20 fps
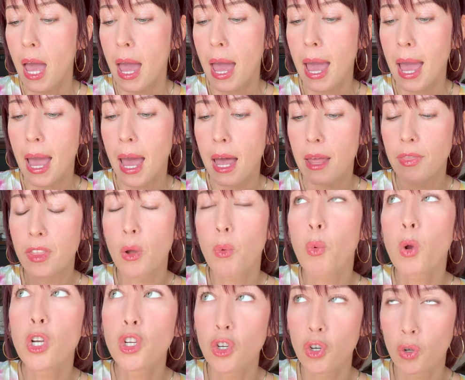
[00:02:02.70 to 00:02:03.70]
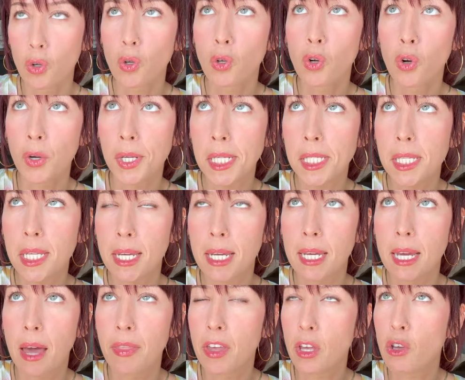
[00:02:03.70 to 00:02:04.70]
And the original green
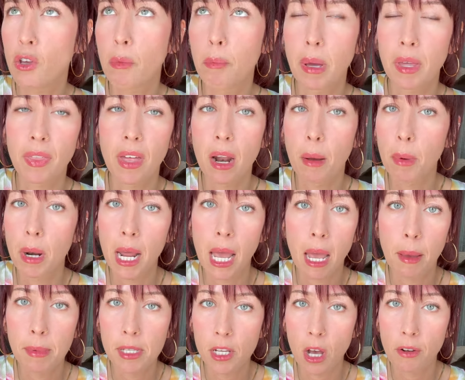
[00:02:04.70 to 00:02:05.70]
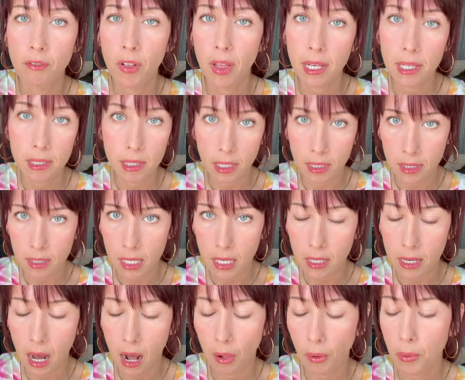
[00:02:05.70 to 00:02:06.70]
tea, I think you can pick that up on Amazon for like sixteen
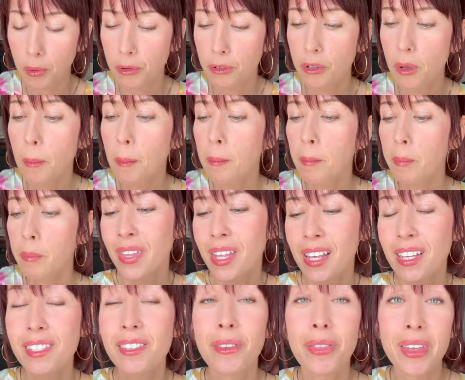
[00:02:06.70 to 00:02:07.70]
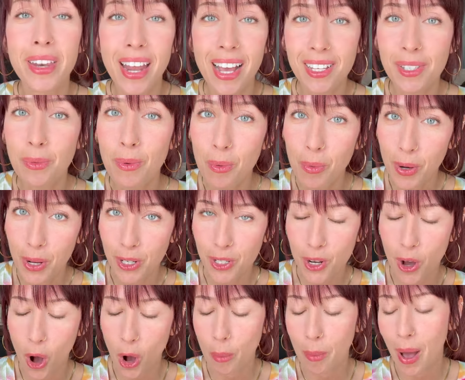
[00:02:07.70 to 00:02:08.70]
dollars. So the next one we're going to
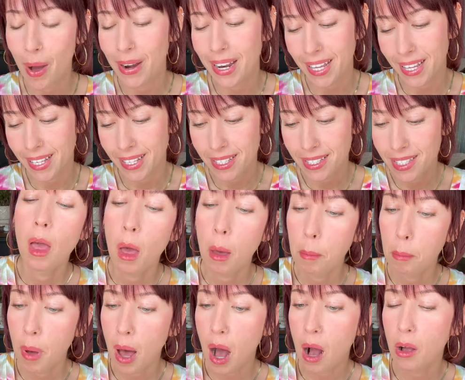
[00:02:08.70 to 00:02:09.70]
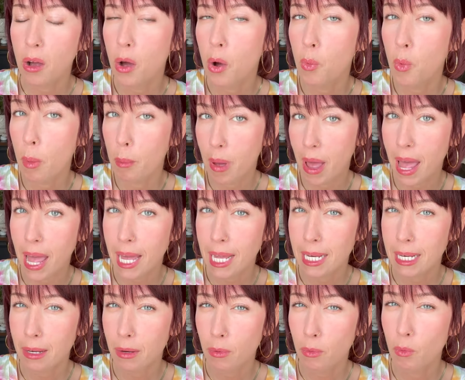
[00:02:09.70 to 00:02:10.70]
talk about is Paco
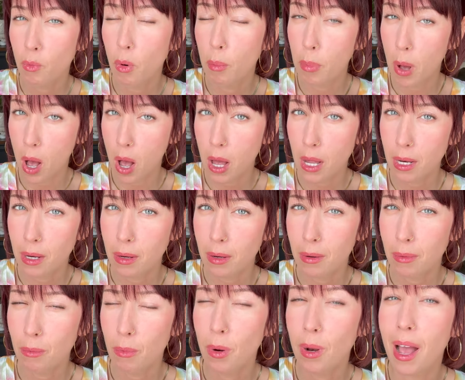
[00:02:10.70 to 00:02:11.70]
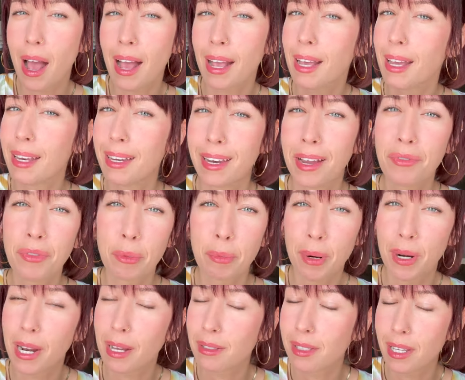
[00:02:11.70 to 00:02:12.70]
Rabanne, Rabanne, I can never
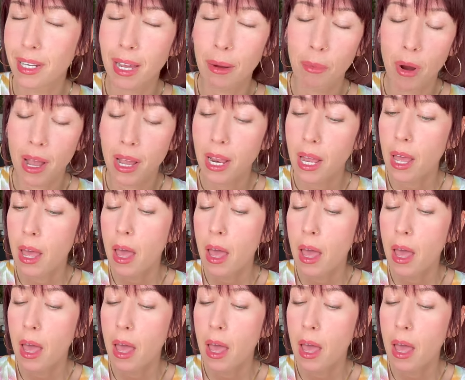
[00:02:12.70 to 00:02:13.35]
pronounce that name right.